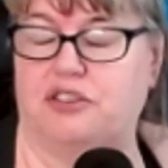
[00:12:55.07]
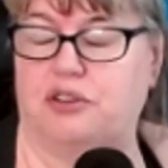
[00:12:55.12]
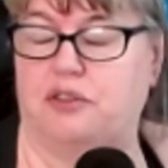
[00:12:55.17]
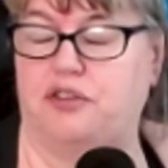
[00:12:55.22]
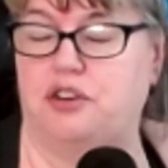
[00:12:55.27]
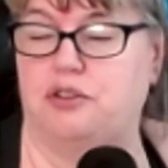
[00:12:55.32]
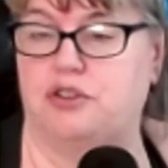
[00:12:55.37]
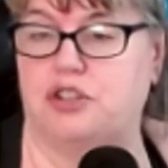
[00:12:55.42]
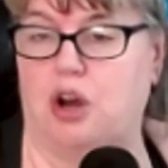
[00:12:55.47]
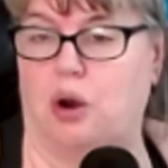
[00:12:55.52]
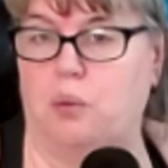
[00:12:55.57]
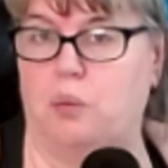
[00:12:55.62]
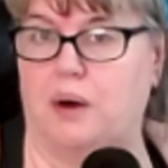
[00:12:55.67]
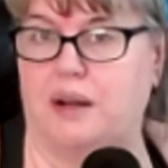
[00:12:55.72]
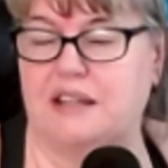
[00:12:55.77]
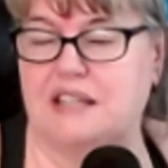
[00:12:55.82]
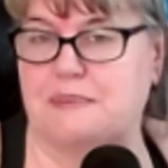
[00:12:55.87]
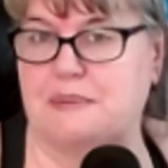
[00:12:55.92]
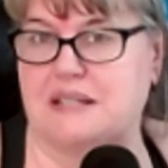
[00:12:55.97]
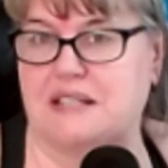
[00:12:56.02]
So if you don't
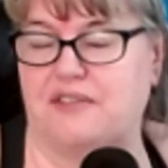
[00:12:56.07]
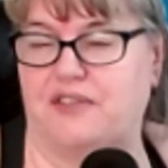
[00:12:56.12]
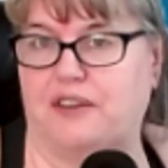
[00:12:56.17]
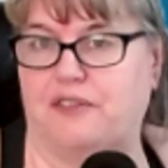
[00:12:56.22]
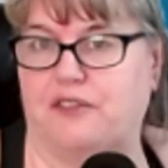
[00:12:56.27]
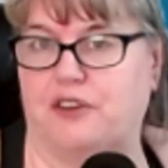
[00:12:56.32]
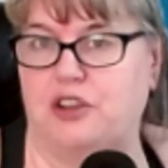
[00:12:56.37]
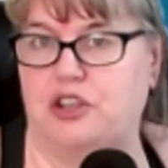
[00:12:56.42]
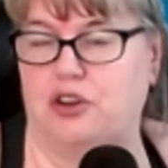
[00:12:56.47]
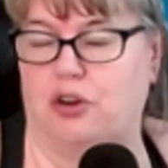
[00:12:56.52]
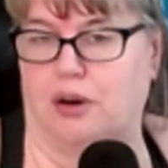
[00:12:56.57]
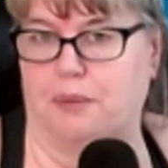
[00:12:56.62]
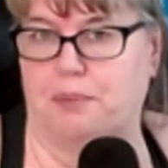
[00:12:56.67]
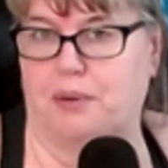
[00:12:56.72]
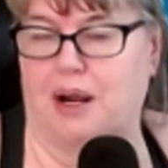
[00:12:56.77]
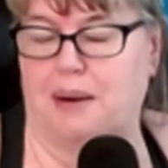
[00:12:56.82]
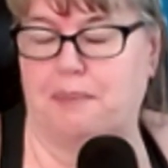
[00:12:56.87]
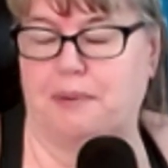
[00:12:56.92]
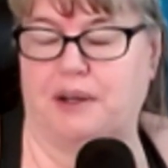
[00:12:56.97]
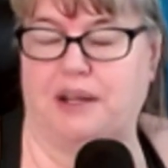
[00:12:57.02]
want a specific for your
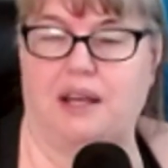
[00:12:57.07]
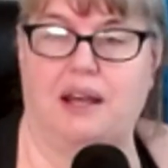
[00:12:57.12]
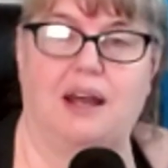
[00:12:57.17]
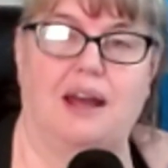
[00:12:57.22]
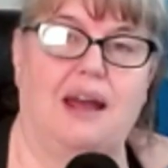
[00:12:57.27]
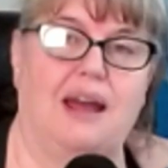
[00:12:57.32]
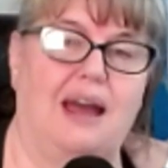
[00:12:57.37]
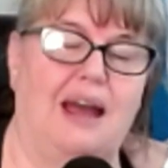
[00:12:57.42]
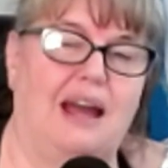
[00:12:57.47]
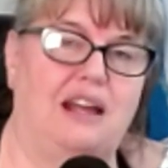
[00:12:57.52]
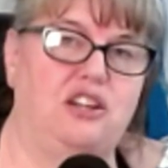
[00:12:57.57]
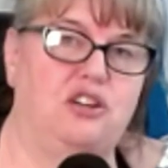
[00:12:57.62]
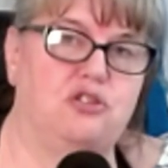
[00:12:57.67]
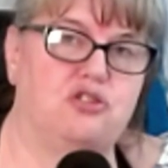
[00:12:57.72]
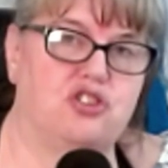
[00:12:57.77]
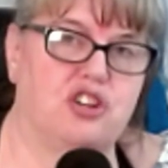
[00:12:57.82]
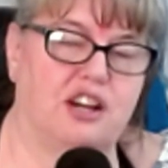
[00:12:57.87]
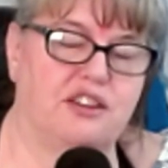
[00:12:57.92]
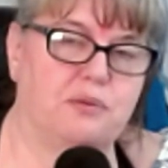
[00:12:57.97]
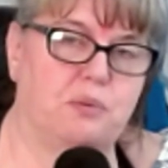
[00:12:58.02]
property and you
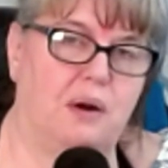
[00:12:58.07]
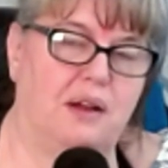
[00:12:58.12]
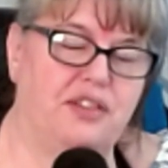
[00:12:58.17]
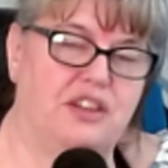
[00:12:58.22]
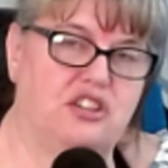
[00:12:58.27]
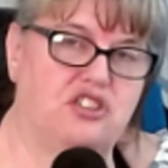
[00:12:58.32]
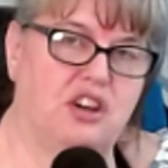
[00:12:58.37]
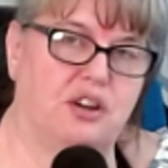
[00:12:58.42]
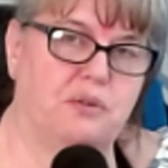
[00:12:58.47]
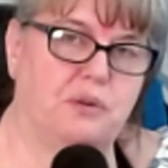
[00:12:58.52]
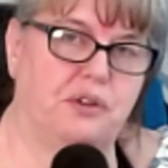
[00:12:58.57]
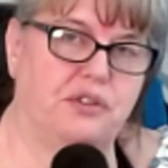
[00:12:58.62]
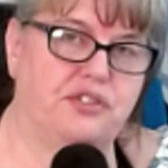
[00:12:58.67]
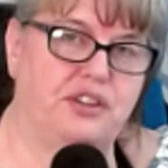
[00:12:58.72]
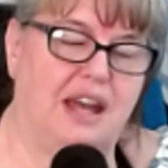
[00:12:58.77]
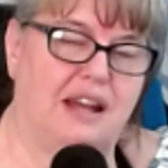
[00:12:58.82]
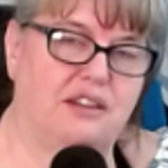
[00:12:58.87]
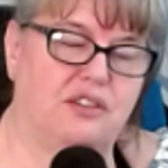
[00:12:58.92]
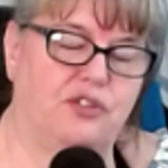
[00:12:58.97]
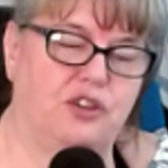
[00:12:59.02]
just want the general
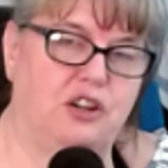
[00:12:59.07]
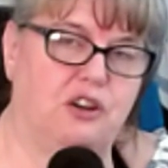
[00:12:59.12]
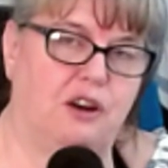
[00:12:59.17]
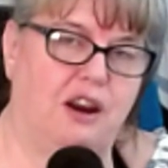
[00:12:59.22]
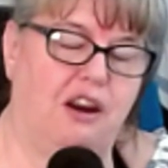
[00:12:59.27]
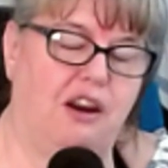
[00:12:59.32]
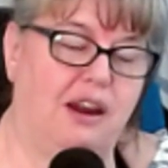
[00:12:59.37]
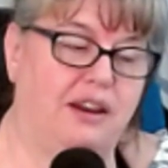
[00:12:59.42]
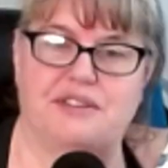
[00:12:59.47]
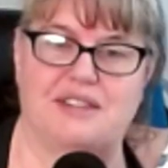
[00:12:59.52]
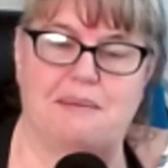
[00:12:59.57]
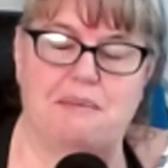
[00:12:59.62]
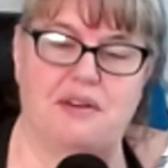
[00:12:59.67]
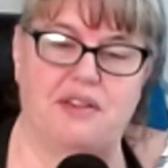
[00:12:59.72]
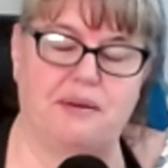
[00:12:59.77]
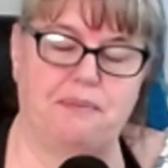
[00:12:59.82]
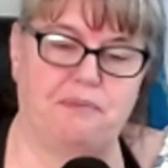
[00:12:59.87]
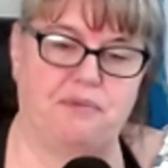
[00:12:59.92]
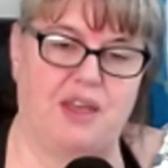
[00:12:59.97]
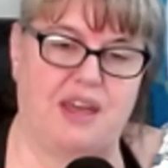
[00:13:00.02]
stats for your area, some of
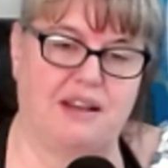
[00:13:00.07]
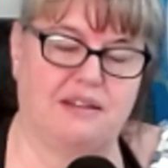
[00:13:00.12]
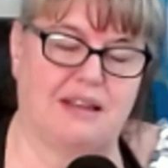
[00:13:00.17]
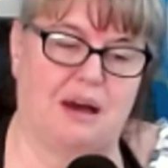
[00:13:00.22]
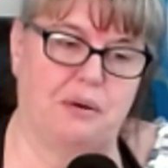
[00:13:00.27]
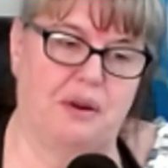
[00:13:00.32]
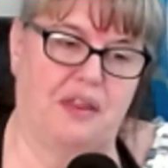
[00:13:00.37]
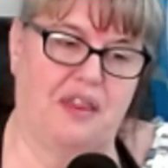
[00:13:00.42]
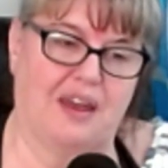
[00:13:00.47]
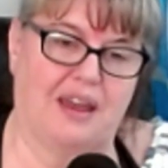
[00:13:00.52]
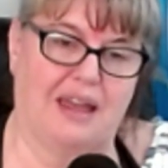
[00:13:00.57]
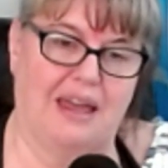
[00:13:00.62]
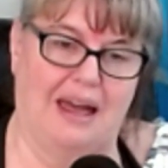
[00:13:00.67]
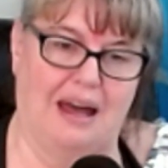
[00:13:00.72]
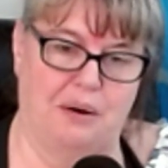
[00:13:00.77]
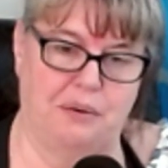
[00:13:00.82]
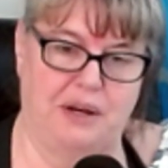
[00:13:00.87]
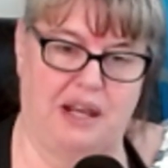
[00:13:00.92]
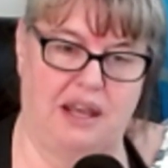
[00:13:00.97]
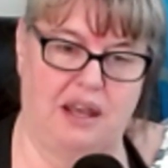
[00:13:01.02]
the things out in the
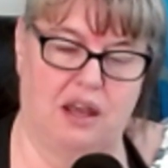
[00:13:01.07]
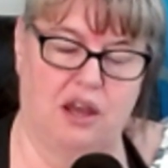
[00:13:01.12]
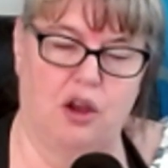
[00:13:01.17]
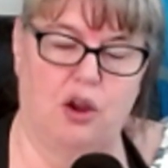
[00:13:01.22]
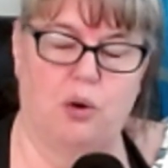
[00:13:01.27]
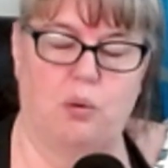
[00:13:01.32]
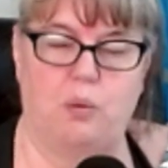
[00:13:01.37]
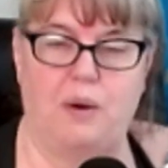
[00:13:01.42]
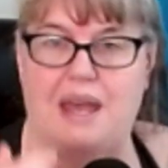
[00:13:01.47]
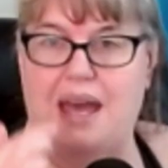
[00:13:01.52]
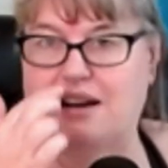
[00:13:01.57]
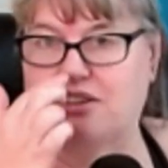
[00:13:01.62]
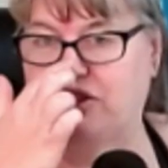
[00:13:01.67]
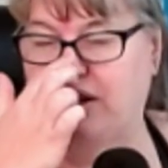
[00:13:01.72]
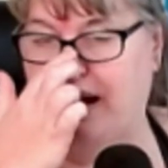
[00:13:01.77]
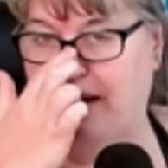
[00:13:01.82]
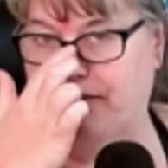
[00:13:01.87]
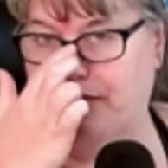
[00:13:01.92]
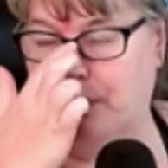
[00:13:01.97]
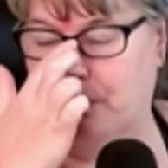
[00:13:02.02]
county, we
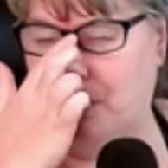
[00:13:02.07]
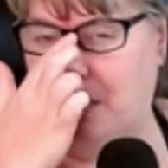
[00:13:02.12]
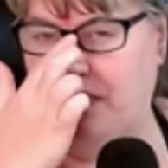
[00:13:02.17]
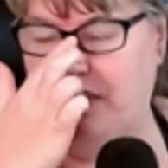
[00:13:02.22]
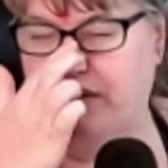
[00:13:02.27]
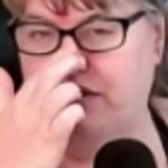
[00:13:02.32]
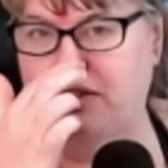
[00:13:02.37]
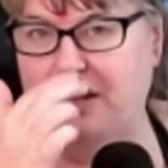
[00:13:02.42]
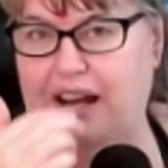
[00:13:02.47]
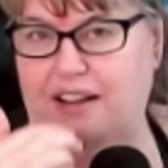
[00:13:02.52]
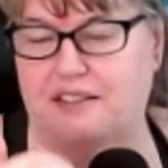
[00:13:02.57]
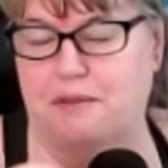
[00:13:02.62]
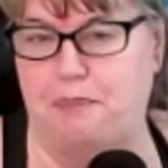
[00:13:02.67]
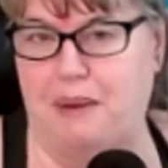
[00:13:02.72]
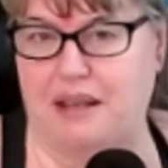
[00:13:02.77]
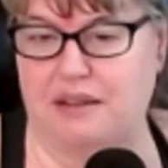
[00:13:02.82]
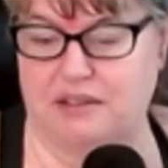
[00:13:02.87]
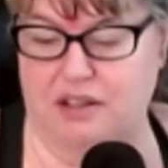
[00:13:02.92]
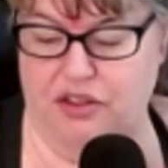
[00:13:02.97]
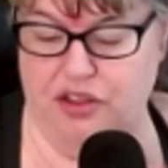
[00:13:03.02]
actually have to run the stats
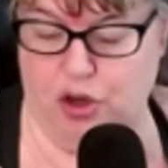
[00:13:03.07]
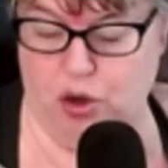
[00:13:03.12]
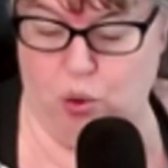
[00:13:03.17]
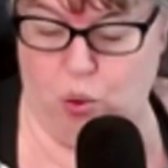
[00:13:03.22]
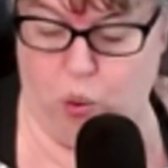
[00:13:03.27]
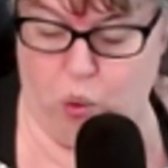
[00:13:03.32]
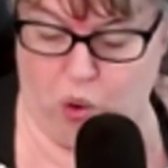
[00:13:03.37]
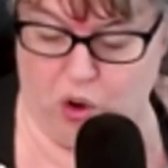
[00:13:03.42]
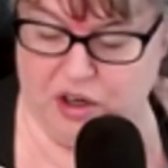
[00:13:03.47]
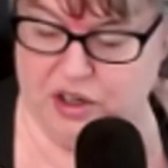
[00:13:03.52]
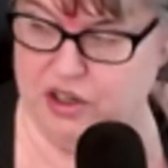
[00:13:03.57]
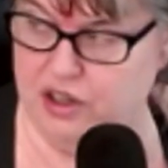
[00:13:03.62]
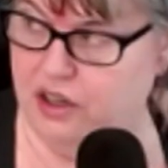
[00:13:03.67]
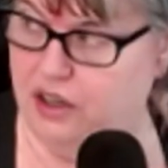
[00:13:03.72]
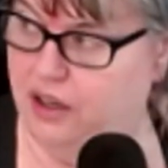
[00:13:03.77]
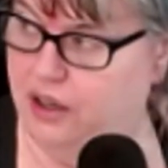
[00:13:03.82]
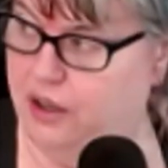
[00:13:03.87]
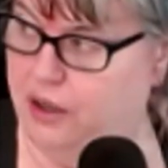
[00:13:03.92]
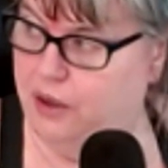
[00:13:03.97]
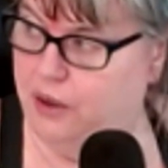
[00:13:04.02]
based on the
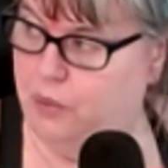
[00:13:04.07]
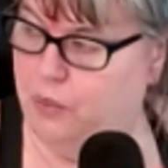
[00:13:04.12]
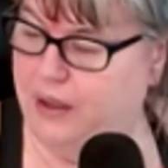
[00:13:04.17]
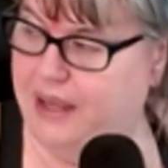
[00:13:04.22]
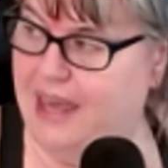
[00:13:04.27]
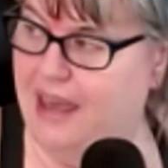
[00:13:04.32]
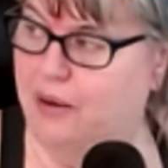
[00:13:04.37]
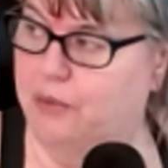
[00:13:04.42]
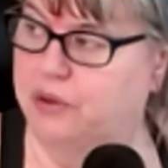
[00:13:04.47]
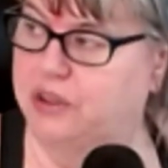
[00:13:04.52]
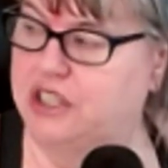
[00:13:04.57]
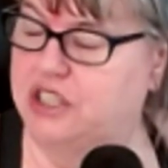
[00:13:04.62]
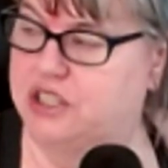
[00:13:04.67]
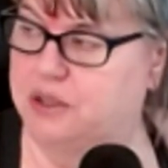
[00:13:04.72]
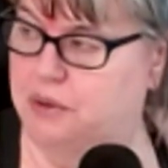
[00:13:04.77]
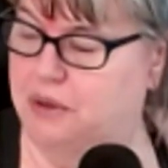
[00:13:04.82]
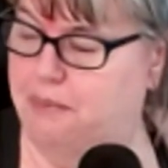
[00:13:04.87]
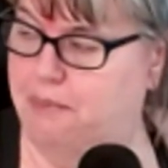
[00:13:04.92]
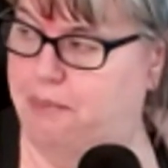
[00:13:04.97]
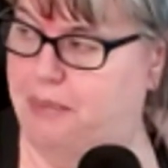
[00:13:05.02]
quarter. We can't really
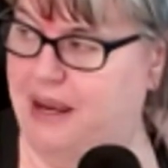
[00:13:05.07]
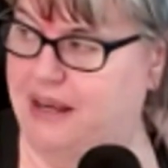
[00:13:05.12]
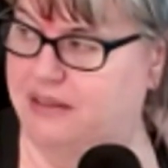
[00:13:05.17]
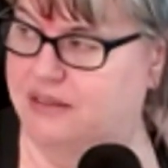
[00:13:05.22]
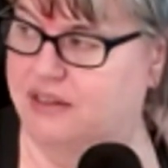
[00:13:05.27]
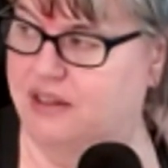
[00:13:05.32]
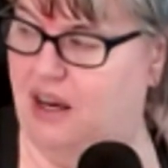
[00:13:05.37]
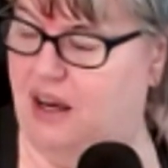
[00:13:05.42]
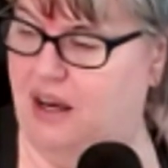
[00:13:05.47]
do them based mm-hmm.